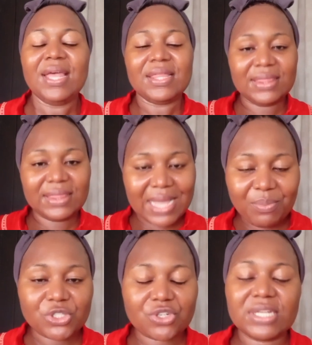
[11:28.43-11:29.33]
That
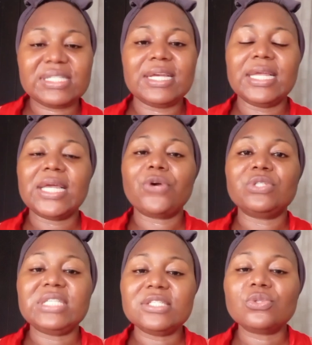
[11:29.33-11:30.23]
moisturizer
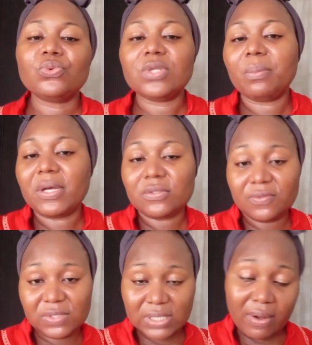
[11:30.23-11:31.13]
contains good amount of
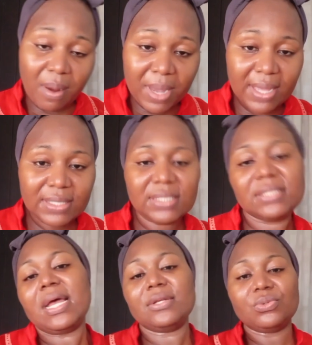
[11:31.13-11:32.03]
ceramides
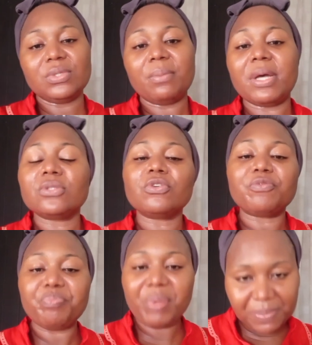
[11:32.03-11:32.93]
and good amount of
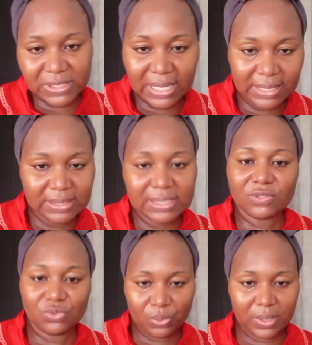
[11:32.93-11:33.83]
peptides
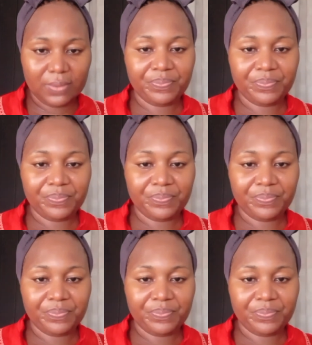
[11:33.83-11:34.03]
as well.